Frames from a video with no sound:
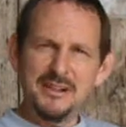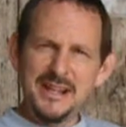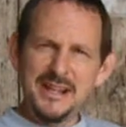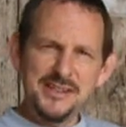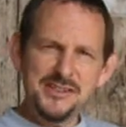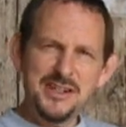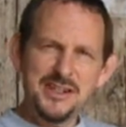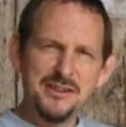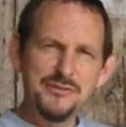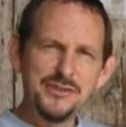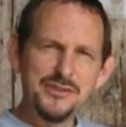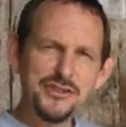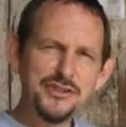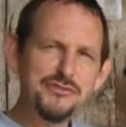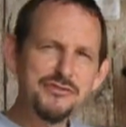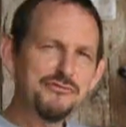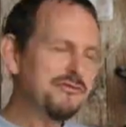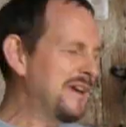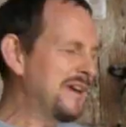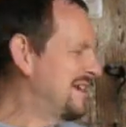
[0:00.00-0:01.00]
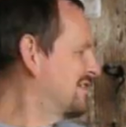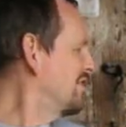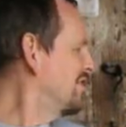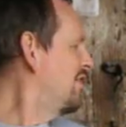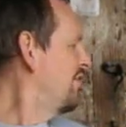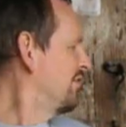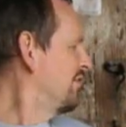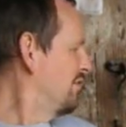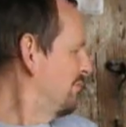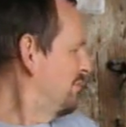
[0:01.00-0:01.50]
So let's go straight
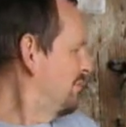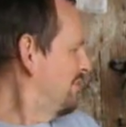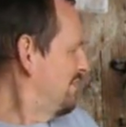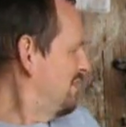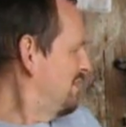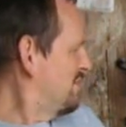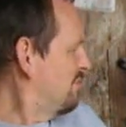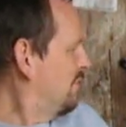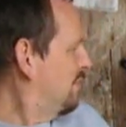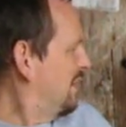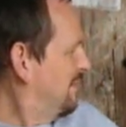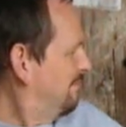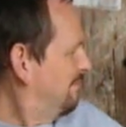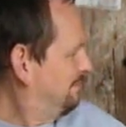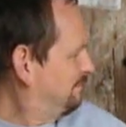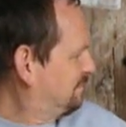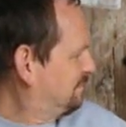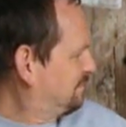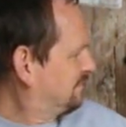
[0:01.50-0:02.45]
on with this one.